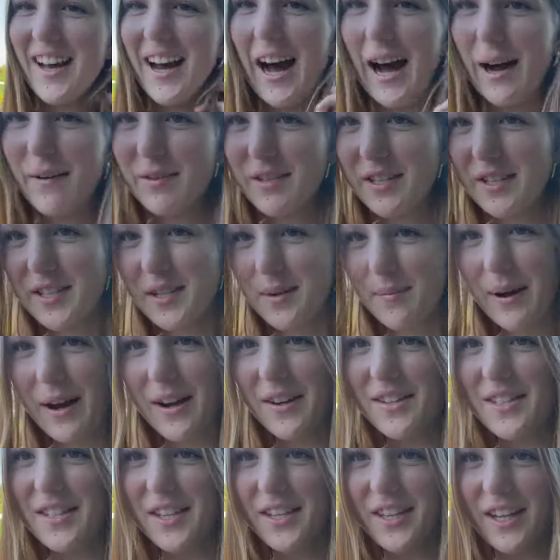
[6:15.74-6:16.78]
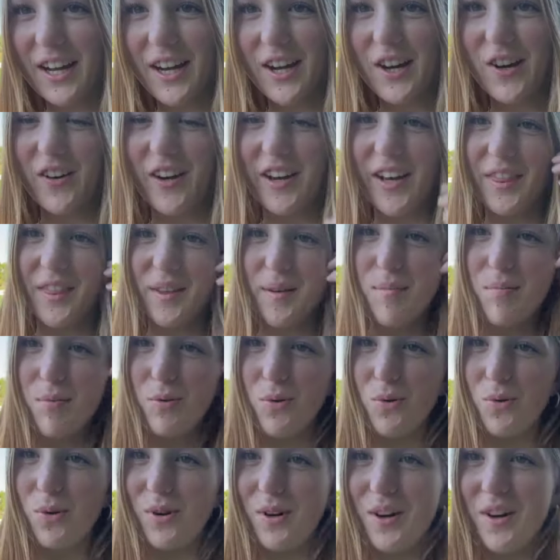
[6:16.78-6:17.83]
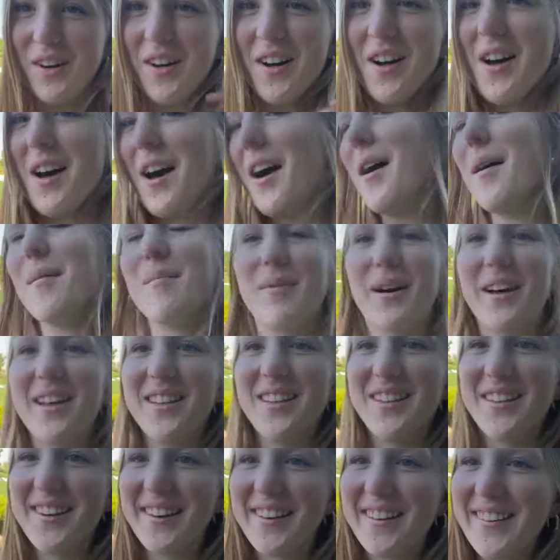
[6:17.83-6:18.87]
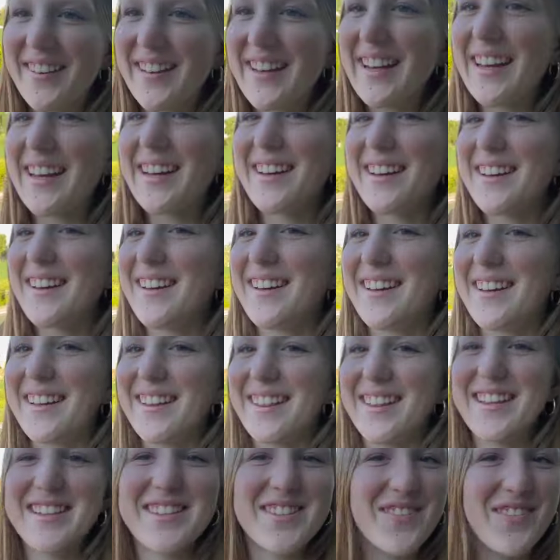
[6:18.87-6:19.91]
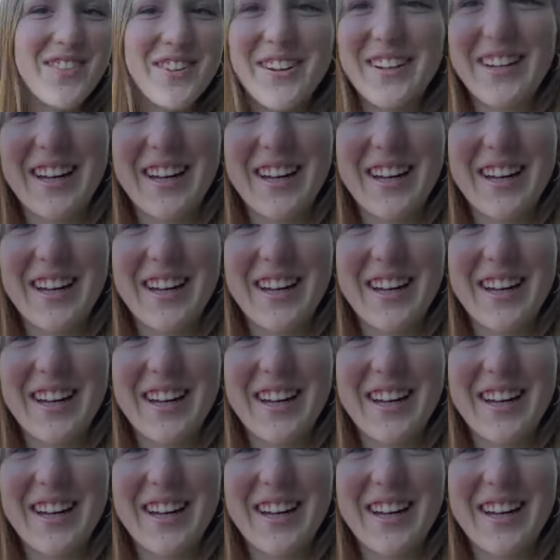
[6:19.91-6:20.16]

I'm just about to go in the pool, but literally this view